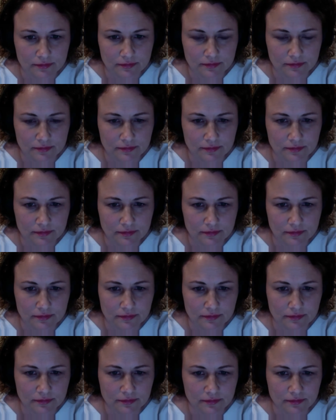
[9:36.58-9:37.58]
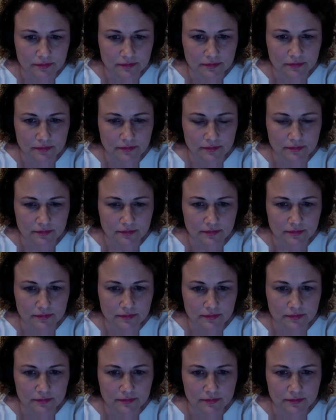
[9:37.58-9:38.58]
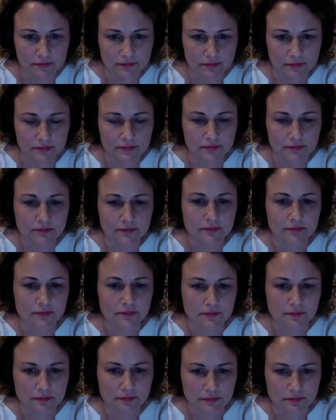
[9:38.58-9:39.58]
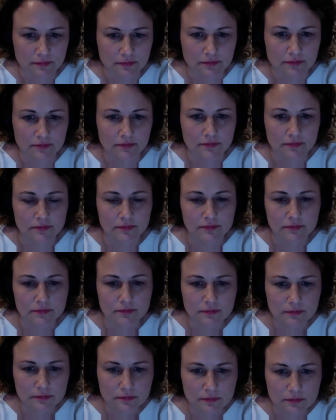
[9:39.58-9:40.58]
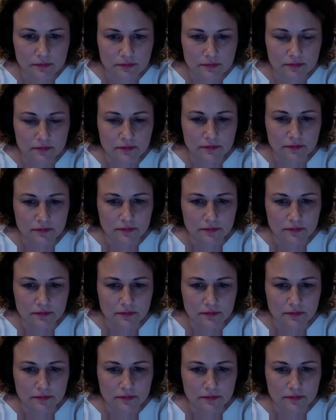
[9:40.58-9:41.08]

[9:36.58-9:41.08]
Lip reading: [no speech]